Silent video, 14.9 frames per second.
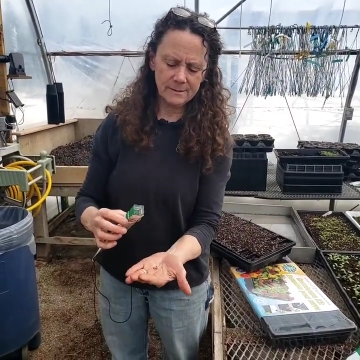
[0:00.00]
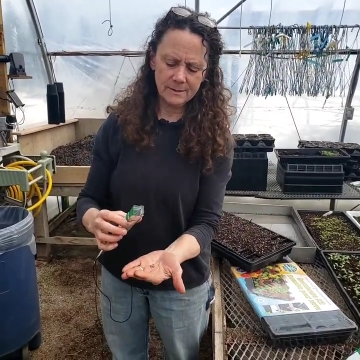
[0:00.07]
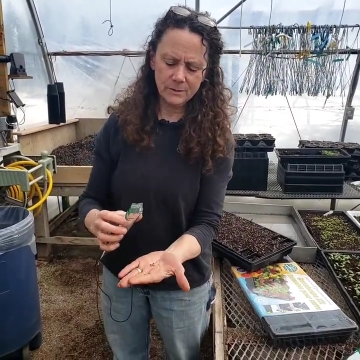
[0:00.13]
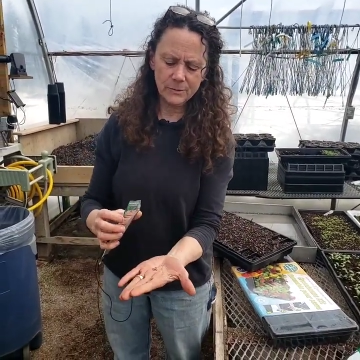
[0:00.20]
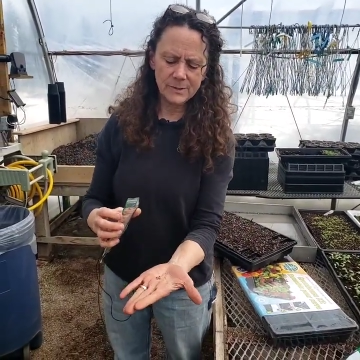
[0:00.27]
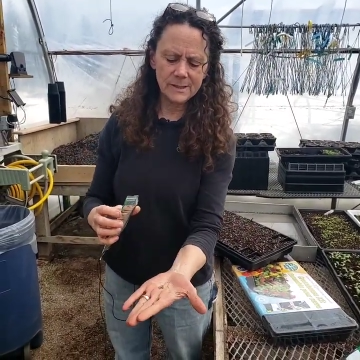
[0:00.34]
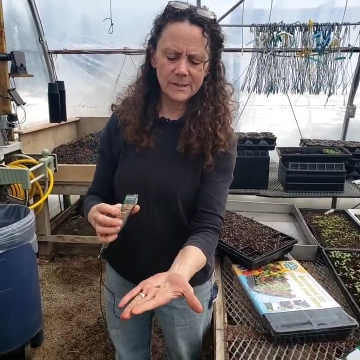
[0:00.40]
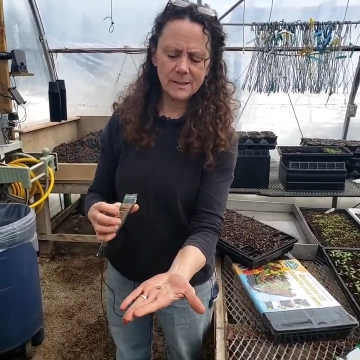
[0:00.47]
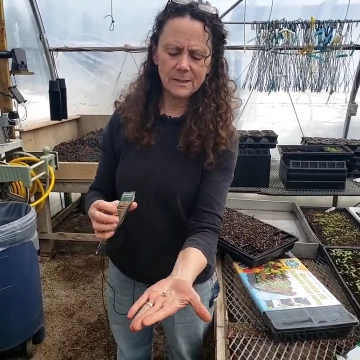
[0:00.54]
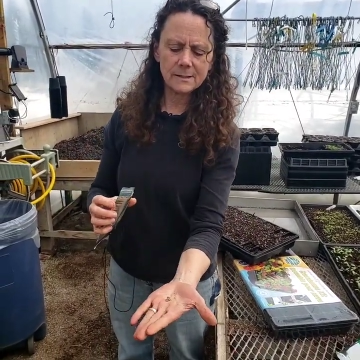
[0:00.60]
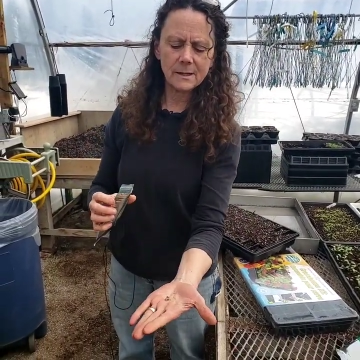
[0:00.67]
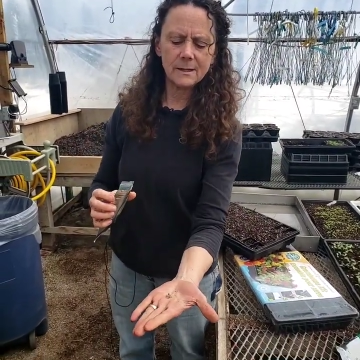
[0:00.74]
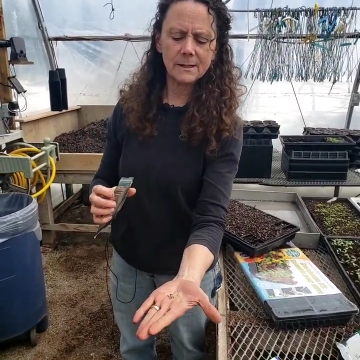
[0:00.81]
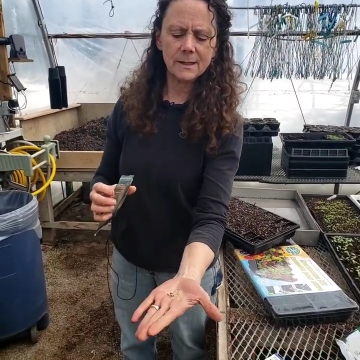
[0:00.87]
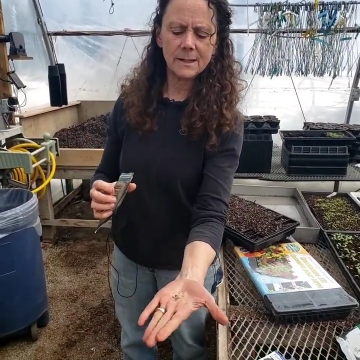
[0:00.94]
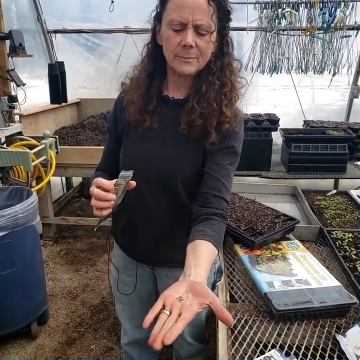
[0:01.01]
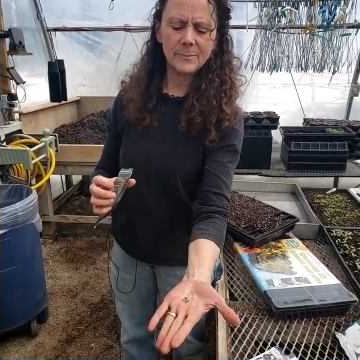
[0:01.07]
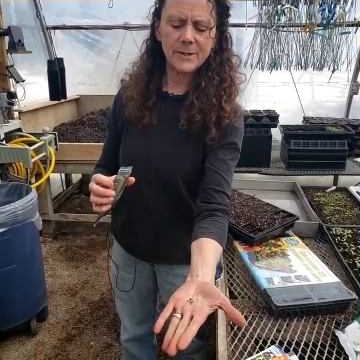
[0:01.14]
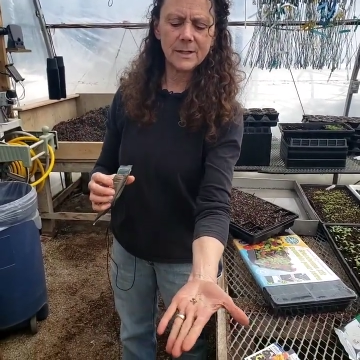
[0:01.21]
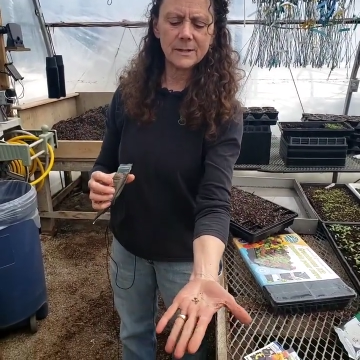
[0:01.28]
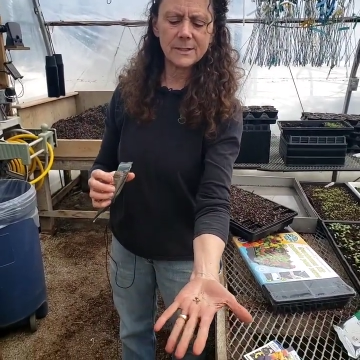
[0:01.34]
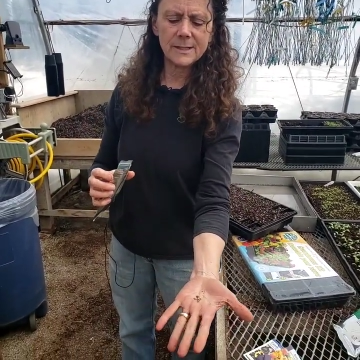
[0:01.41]
Those seeds are a little
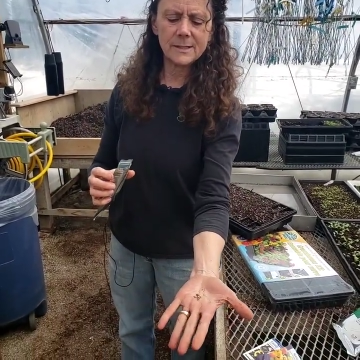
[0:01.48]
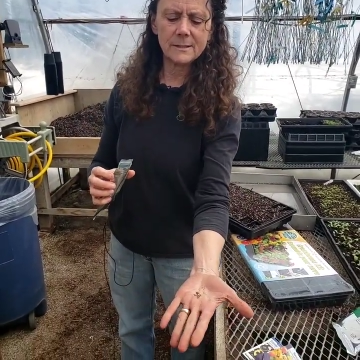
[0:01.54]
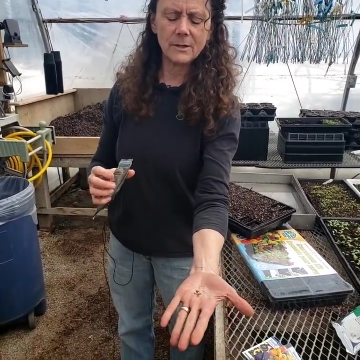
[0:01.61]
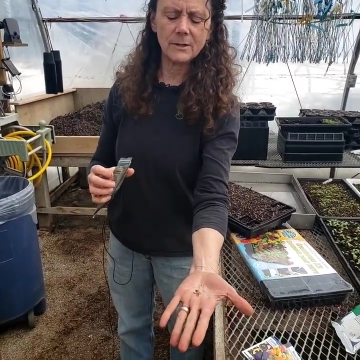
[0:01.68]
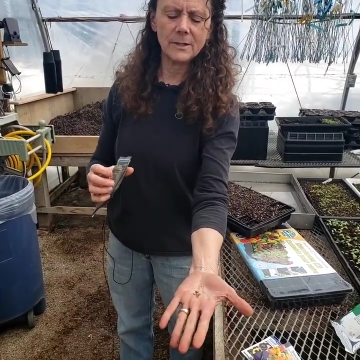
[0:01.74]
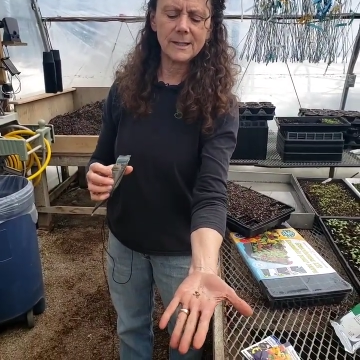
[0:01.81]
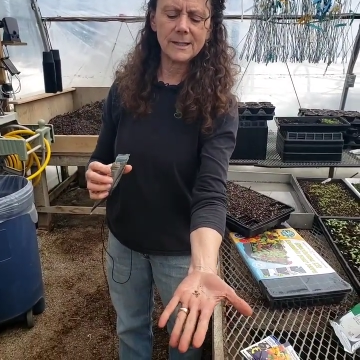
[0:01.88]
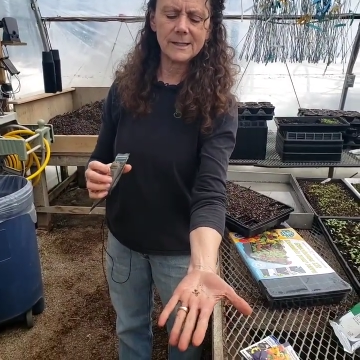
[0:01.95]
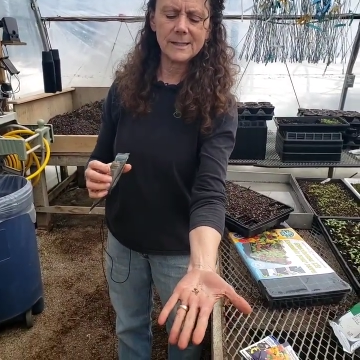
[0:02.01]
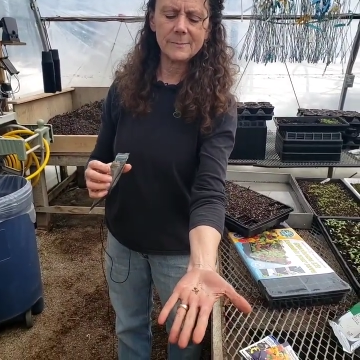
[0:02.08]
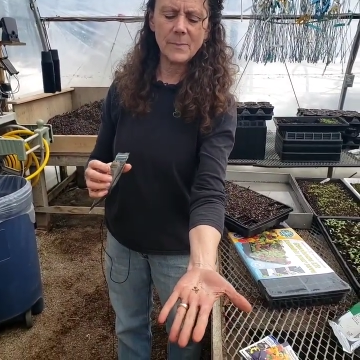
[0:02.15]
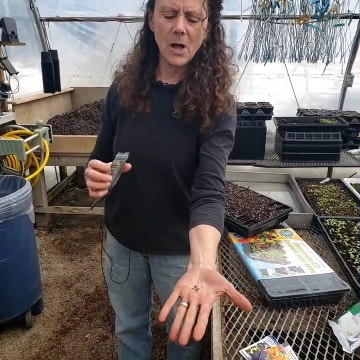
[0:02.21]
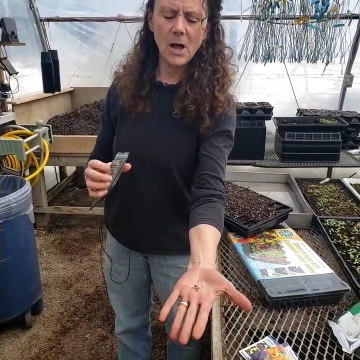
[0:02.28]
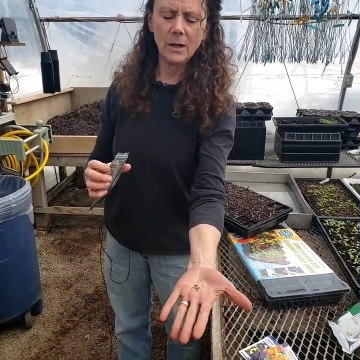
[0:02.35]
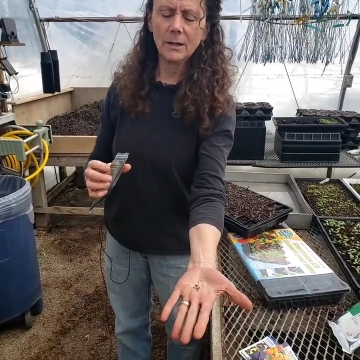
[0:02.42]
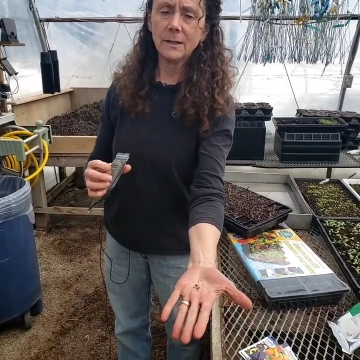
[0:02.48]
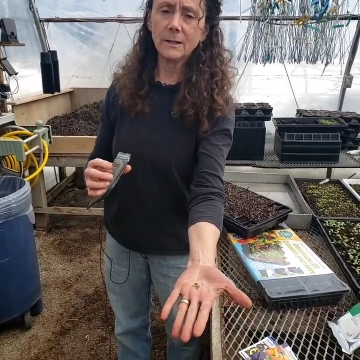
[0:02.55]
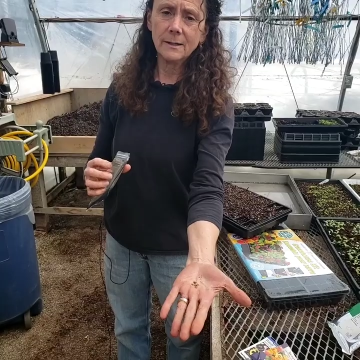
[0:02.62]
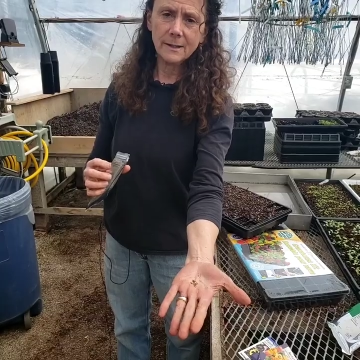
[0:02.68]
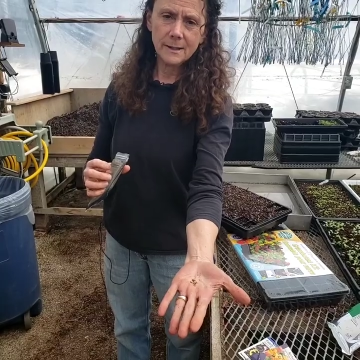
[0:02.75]
bigger or a little smaller,